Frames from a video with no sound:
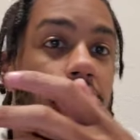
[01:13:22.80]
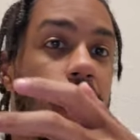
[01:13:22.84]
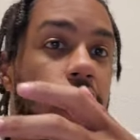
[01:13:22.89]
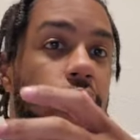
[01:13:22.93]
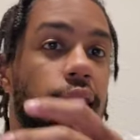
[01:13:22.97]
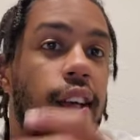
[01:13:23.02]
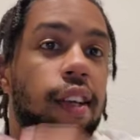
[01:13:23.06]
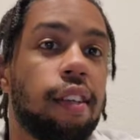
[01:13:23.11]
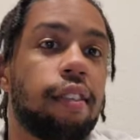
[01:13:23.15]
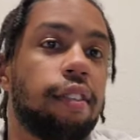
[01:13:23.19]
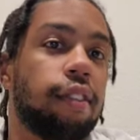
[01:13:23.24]

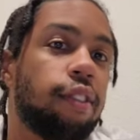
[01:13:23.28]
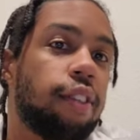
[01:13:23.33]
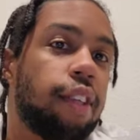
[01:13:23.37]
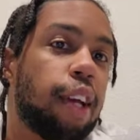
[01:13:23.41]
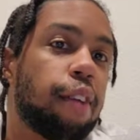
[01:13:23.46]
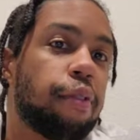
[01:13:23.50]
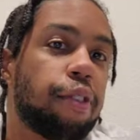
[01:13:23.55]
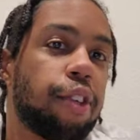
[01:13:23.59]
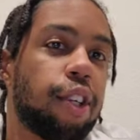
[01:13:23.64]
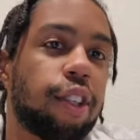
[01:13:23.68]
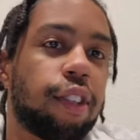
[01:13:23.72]
And you
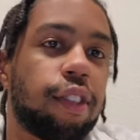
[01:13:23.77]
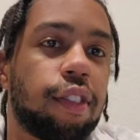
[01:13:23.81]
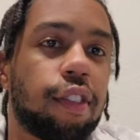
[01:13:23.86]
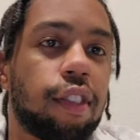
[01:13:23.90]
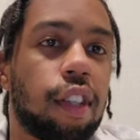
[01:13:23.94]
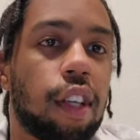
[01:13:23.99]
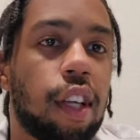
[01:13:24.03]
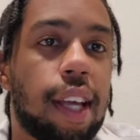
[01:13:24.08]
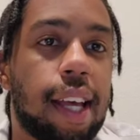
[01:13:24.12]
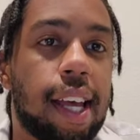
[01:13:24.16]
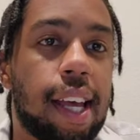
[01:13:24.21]
never know.
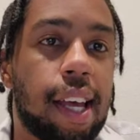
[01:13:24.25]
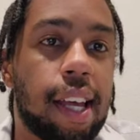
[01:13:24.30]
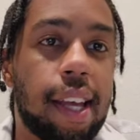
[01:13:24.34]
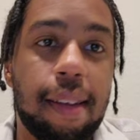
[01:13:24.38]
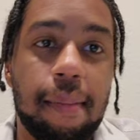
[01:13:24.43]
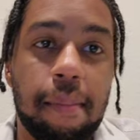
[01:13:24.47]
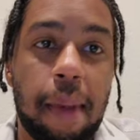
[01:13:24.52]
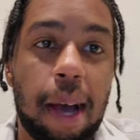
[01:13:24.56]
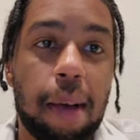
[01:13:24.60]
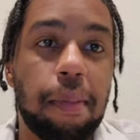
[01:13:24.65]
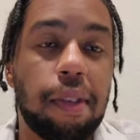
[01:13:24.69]
It
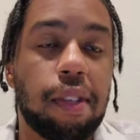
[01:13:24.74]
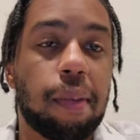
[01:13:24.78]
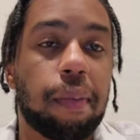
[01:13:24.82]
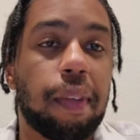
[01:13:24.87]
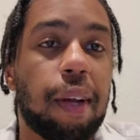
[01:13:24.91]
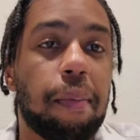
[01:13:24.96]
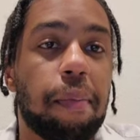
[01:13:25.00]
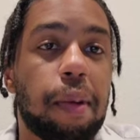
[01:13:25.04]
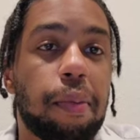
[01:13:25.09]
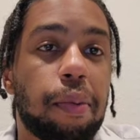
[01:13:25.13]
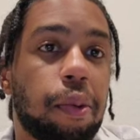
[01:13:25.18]
might be something
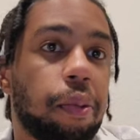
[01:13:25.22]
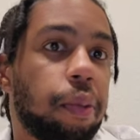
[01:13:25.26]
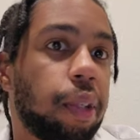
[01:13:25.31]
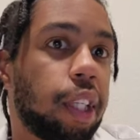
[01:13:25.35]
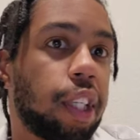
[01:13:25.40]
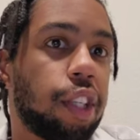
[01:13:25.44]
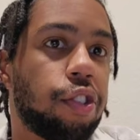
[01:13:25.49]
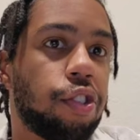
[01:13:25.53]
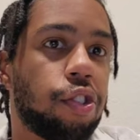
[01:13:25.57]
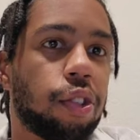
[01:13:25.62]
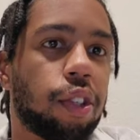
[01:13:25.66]
that people really
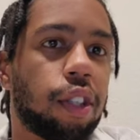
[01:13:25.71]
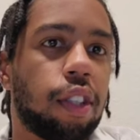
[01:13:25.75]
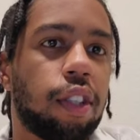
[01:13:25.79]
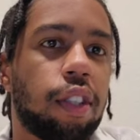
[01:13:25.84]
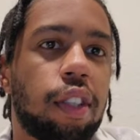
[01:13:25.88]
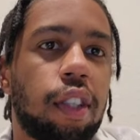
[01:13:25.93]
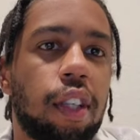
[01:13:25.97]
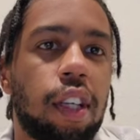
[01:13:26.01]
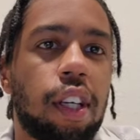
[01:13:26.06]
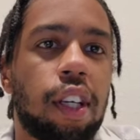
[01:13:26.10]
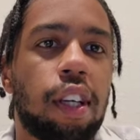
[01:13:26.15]
enjoy
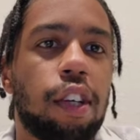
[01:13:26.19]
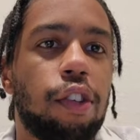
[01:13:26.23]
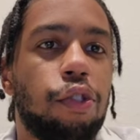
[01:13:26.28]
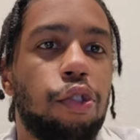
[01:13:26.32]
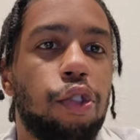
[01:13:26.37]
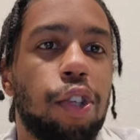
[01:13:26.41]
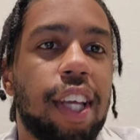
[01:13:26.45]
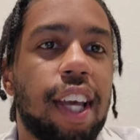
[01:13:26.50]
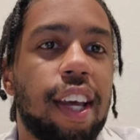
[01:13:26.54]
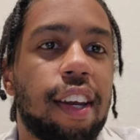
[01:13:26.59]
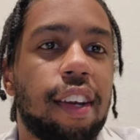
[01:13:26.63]
and you
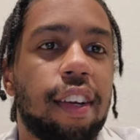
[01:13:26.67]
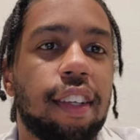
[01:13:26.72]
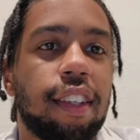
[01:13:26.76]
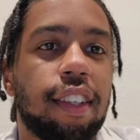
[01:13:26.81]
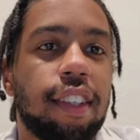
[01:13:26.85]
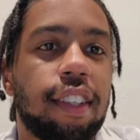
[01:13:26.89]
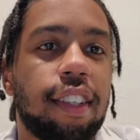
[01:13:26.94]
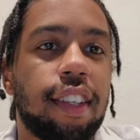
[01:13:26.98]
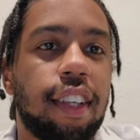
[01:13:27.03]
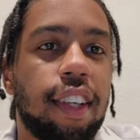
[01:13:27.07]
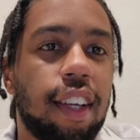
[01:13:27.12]
get a
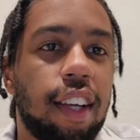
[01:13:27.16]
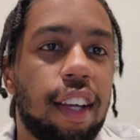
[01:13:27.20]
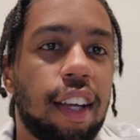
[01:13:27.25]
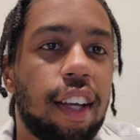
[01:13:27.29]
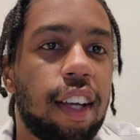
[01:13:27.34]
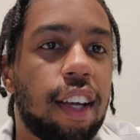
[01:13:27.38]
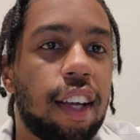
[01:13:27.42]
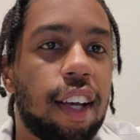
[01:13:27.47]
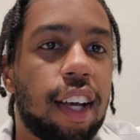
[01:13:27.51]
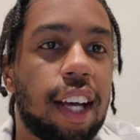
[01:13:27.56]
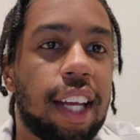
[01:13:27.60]

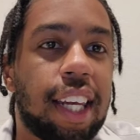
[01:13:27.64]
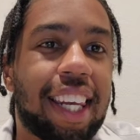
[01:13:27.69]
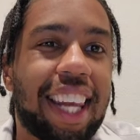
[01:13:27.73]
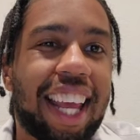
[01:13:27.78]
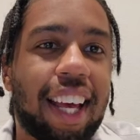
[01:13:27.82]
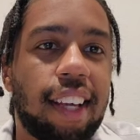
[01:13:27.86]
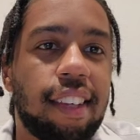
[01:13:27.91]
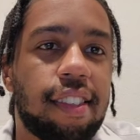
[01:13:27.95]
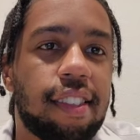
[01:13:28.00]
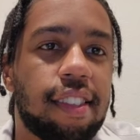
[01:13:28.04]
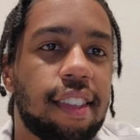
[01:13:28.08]

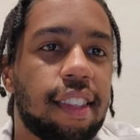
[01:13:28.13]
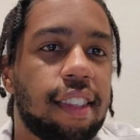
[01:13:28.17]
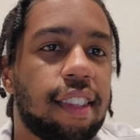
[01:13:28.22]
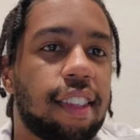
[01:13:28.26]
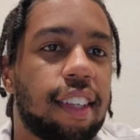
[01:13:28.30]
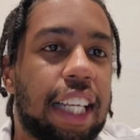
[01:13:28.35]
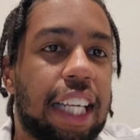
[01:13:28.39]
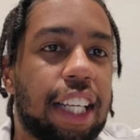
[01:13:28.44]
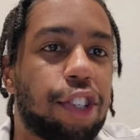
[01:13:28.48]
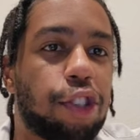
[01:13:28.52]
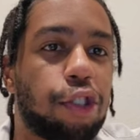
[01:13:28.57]
nice
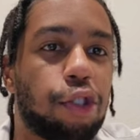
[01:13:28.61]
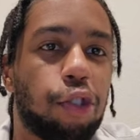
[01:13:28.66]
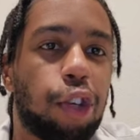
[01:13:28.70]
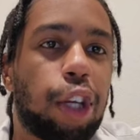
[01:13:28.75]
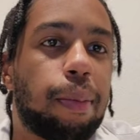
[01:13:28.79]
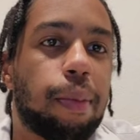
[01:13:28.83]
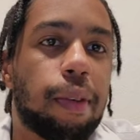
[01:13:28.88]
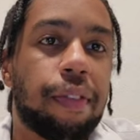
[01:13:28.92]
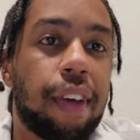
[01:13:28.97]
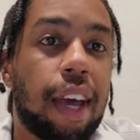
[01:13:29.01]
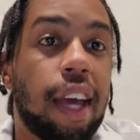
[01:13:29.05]
stream
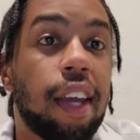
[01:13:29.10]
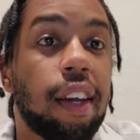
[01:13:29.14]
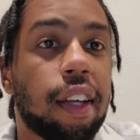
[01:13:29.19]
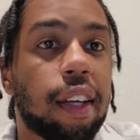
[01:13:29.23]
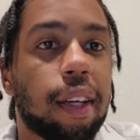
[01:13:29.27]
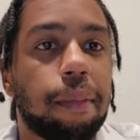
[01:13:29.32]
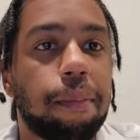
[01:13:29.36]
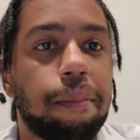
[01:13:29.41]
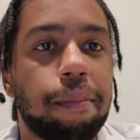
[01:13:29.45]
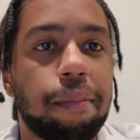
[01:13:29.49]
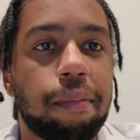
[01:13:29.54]
of
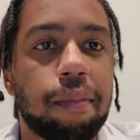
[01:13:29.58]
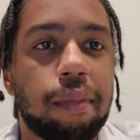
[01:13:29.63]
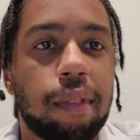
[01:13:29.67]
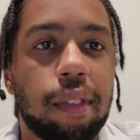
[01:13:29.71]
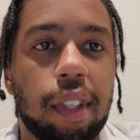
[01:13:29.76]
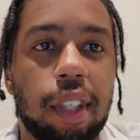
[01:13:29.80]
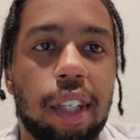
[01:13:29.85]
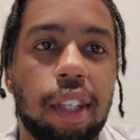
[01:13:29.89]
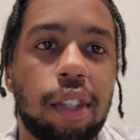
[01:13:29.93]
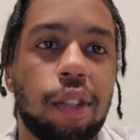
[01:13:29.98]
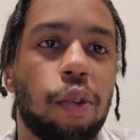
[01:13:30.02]
income.
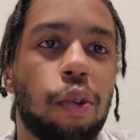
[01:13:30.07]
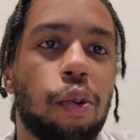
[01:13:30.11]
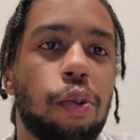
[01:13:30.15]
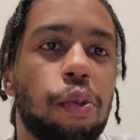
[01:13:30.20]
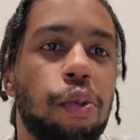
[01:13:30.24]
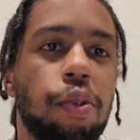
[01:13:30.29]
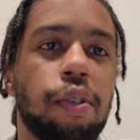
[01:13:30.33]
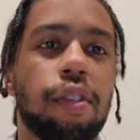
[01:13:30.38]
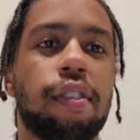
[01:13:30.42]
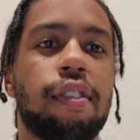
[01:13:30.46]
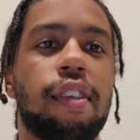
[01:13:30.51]
And
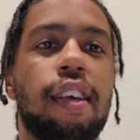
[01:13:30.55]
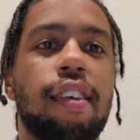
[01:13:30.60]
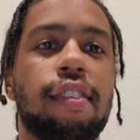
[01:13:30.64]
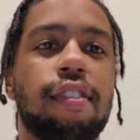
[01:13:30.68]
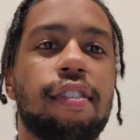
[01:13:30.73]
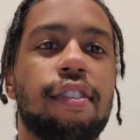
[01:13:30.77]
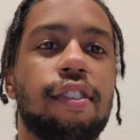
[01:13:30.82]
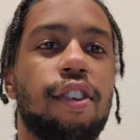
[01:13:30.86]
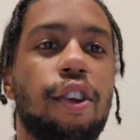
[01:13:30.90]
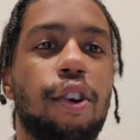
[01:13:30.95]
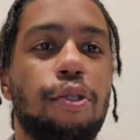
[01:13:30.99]
who
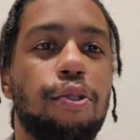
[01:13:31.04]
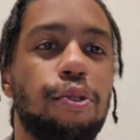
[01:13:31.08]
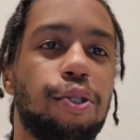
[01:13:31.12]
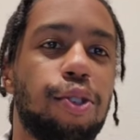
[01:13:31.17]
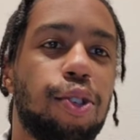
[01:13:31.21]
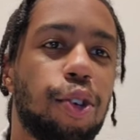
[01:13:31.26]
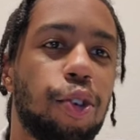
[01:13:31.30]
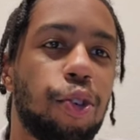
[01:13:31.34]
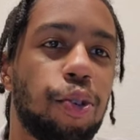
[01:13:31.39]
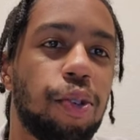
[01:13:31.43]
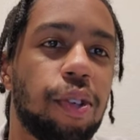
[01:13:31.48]
says no
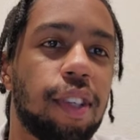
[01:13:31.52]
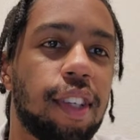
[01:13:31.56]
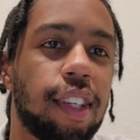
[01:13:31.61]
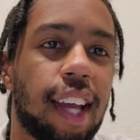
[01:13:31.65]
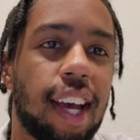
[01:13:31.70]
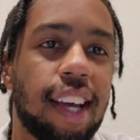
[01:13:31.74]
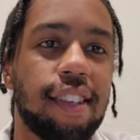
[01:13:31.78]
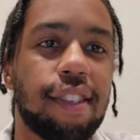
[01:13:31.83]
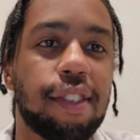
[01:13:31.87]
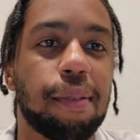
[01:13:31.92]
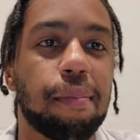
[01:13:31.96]
to
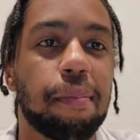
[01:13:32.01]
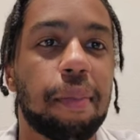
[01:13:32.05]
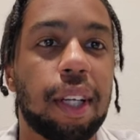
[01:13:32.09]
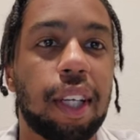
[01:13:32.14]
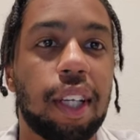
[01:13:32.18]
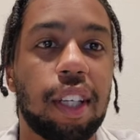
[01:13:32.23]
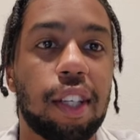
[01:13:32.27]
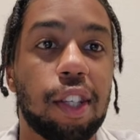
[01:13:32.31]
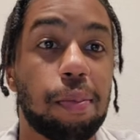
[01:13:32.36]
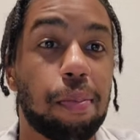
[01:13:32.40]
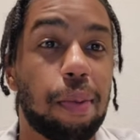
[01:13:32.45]
nice money,
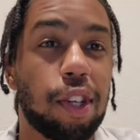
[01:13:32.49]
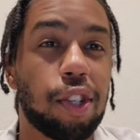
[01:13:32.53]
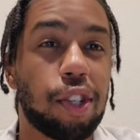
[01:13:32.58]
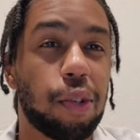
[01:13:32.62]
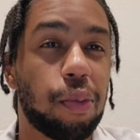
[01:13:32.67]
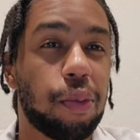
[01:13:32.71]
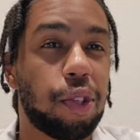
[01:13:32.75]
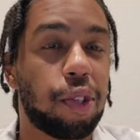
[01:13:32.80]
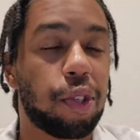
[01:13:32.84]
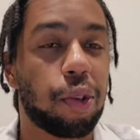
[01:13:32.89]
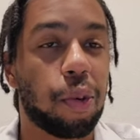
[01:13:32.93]
especially
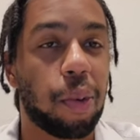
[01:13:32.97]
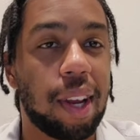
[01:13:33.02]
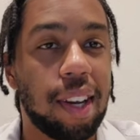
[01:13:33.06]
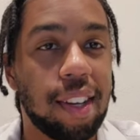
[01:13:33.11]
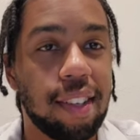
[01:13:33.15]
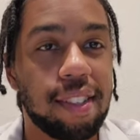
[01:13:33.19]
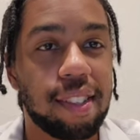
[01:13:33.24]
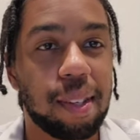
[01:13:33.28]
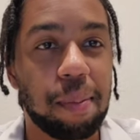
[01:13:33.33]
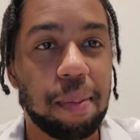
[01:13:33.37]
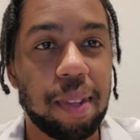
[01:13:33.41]
when you created
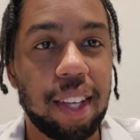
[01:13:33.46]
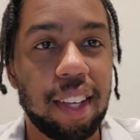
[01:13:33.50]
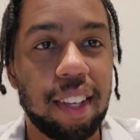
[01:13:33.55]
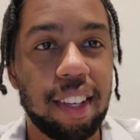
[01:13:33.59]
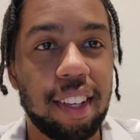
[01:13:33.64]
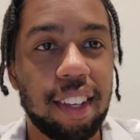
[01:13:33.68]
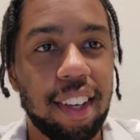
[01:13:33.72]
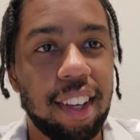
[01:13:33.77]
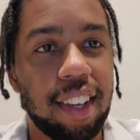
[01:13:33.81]
something